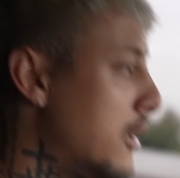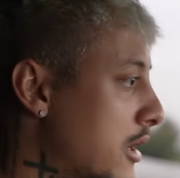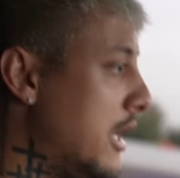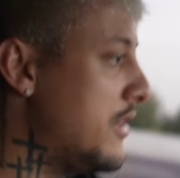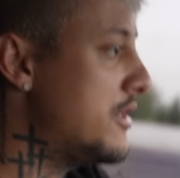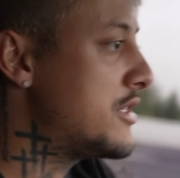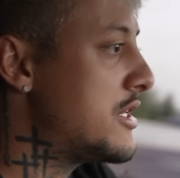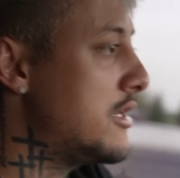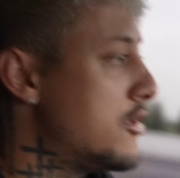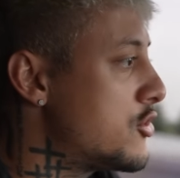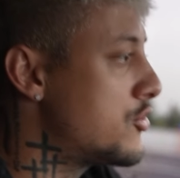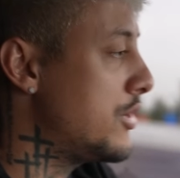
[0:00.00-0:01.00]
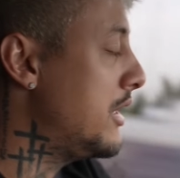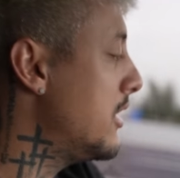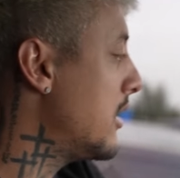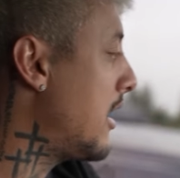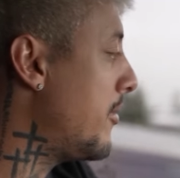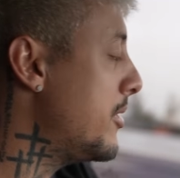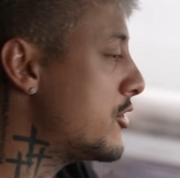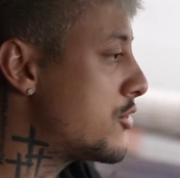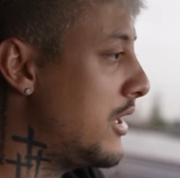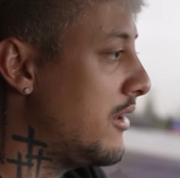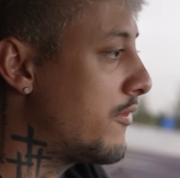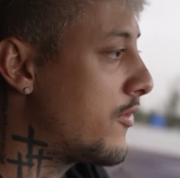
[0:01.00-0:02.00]
in this industry and I've been
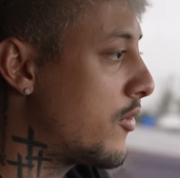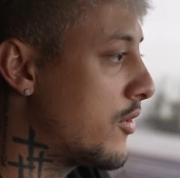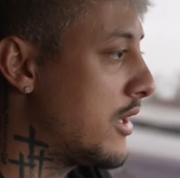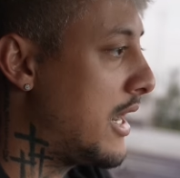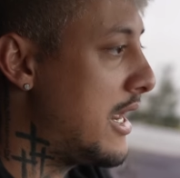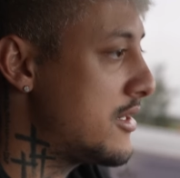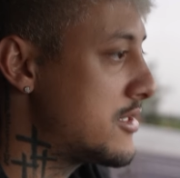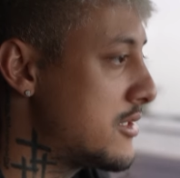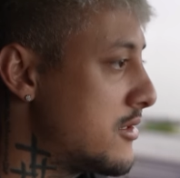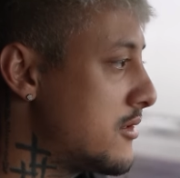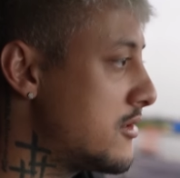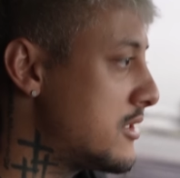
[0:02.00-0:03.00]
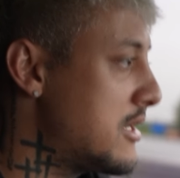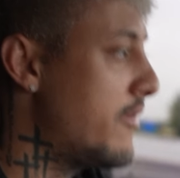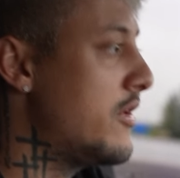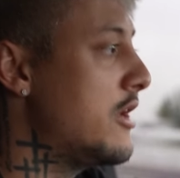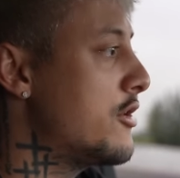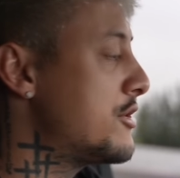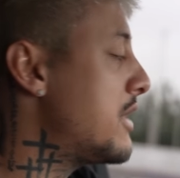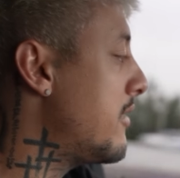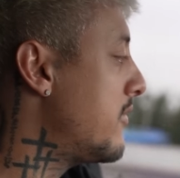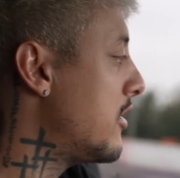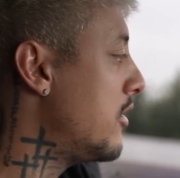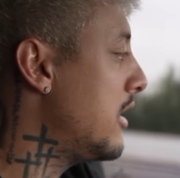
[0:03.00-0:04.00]
trading for the last seven years. I've
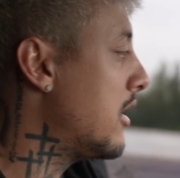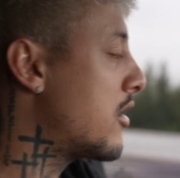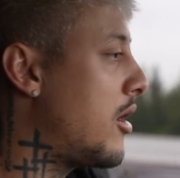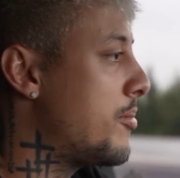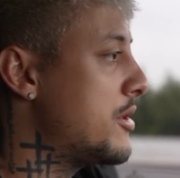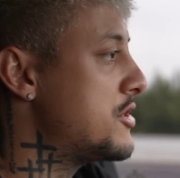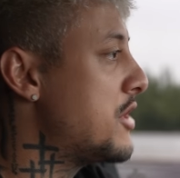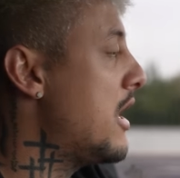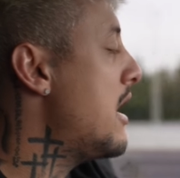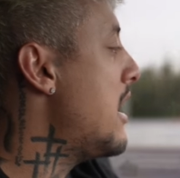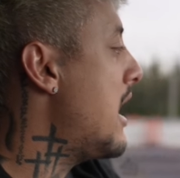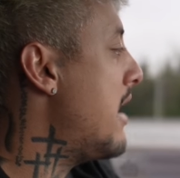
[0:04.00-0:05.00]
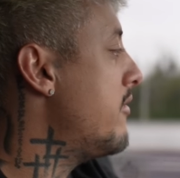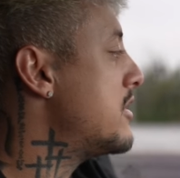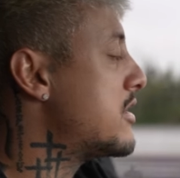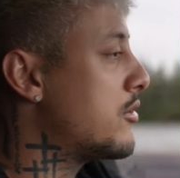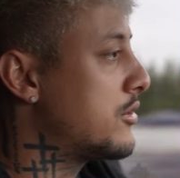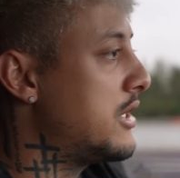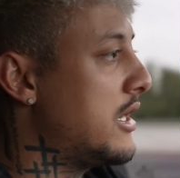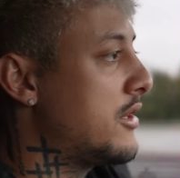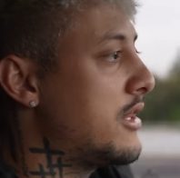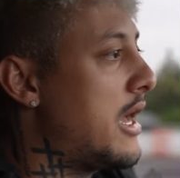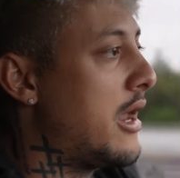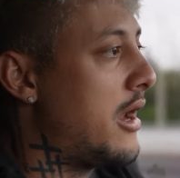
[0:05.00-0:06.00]
literally accomplished every single thing
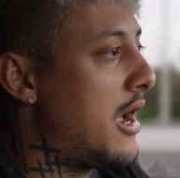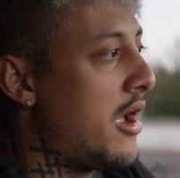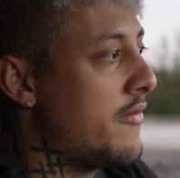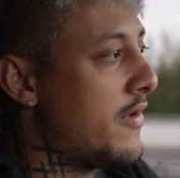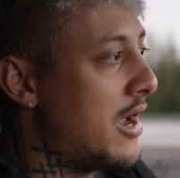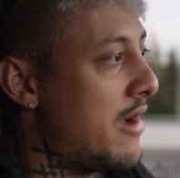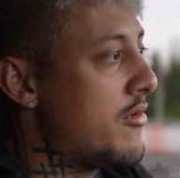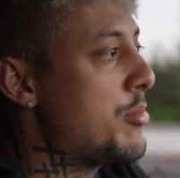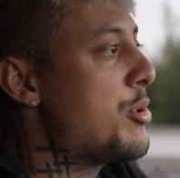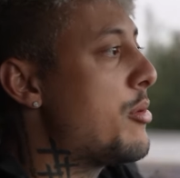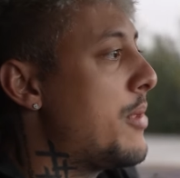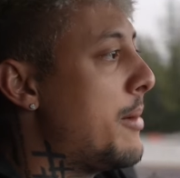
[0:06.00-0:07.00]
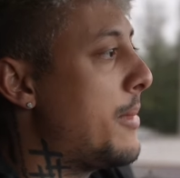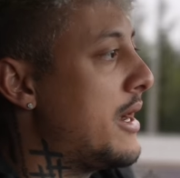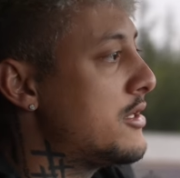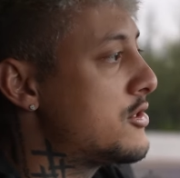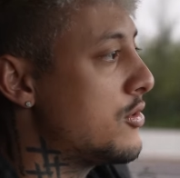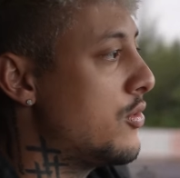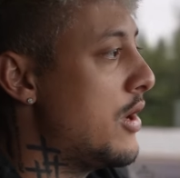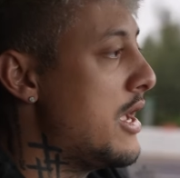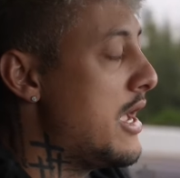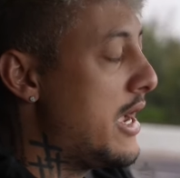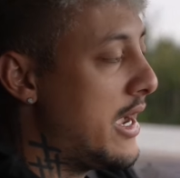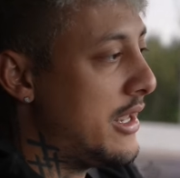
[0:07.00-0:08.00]
that I've ever put my mind to.
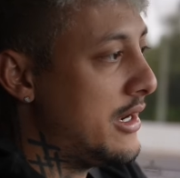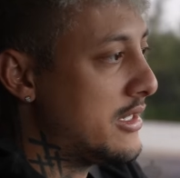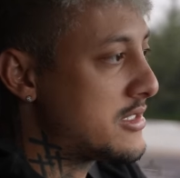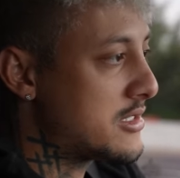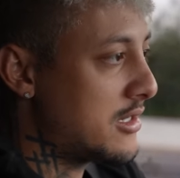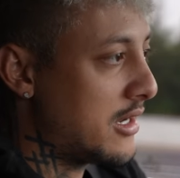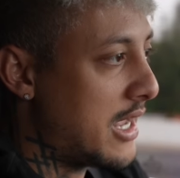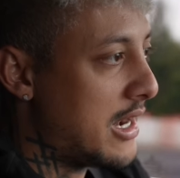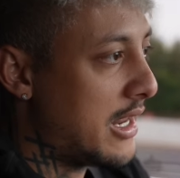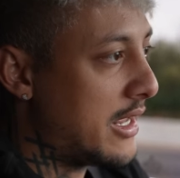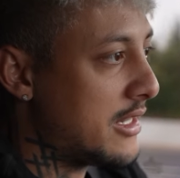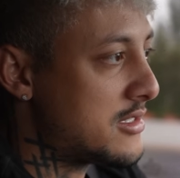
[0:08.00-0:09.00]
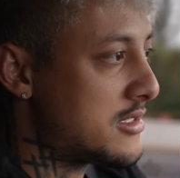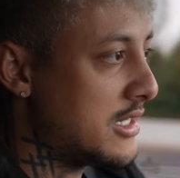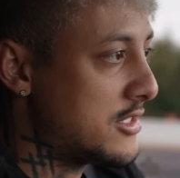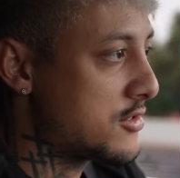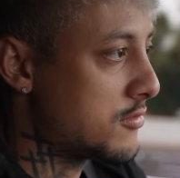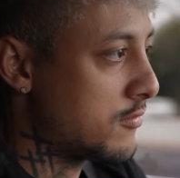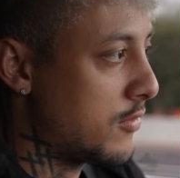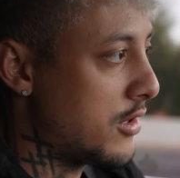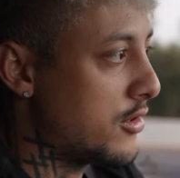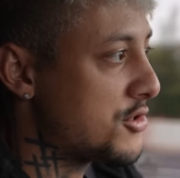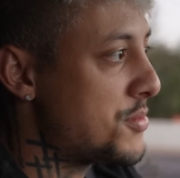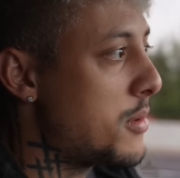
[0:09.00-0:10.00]
And it's again like it's it's one of
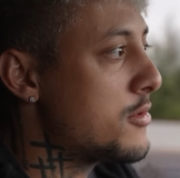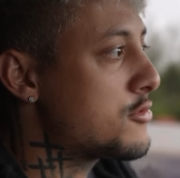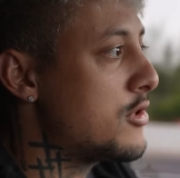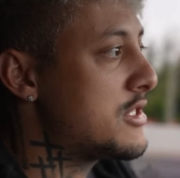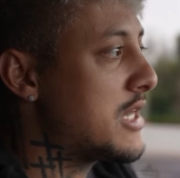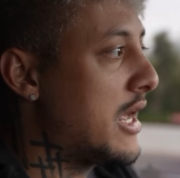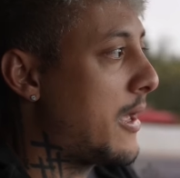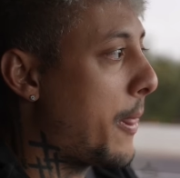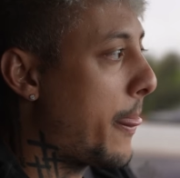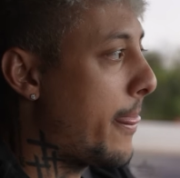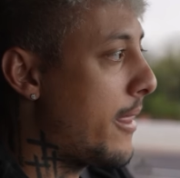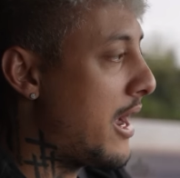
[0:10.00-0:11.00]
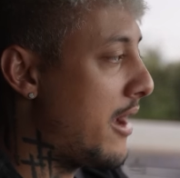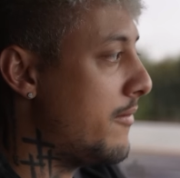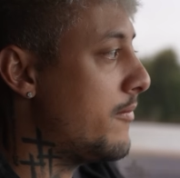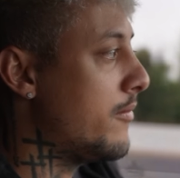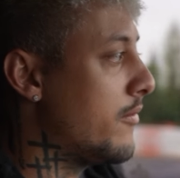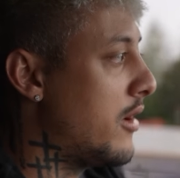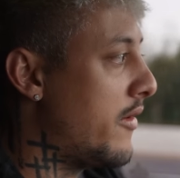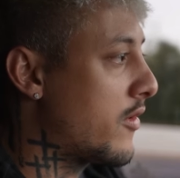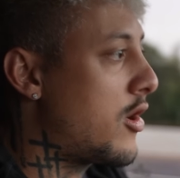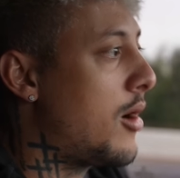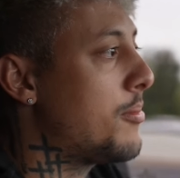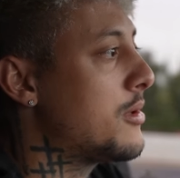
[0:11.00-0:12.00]
those moments where it's like I'm
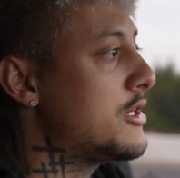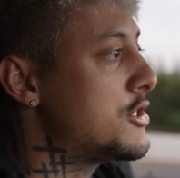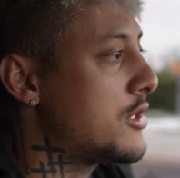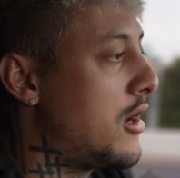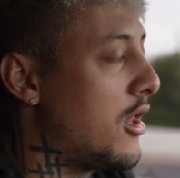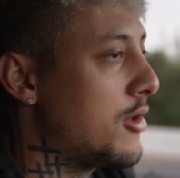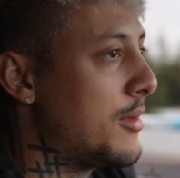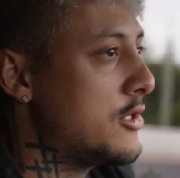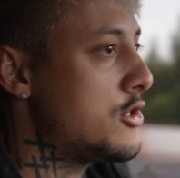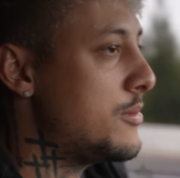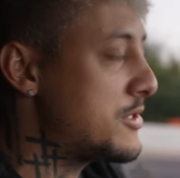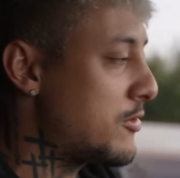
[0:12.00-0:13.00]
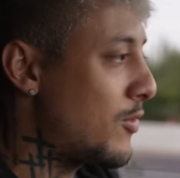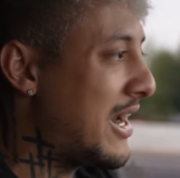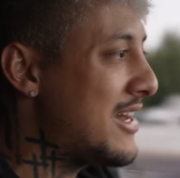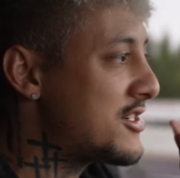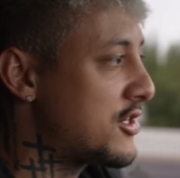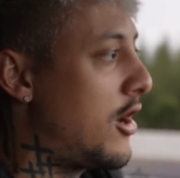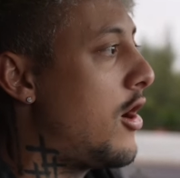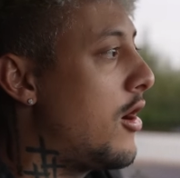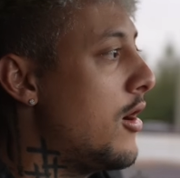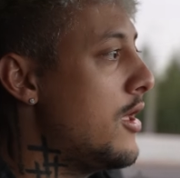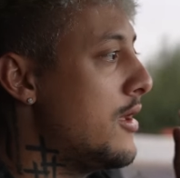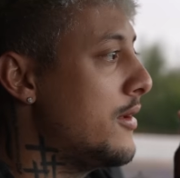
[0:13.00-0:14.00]
accomplished all of my dreams. And when I saw,
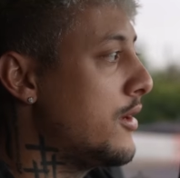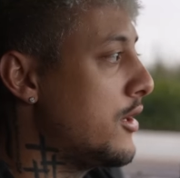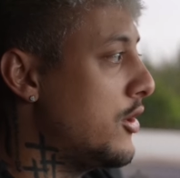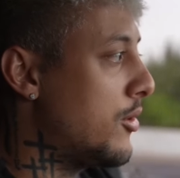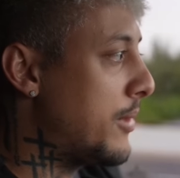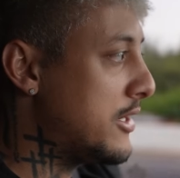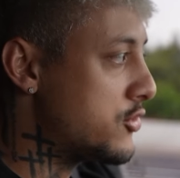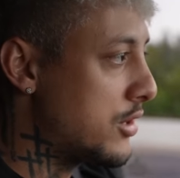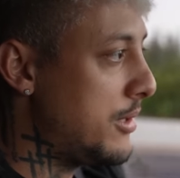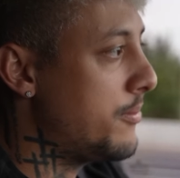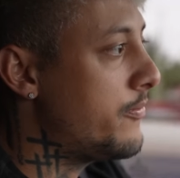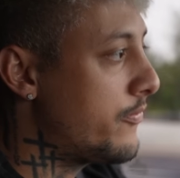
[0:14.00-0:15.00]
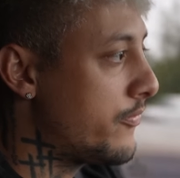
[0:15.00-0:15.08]
you know, my dream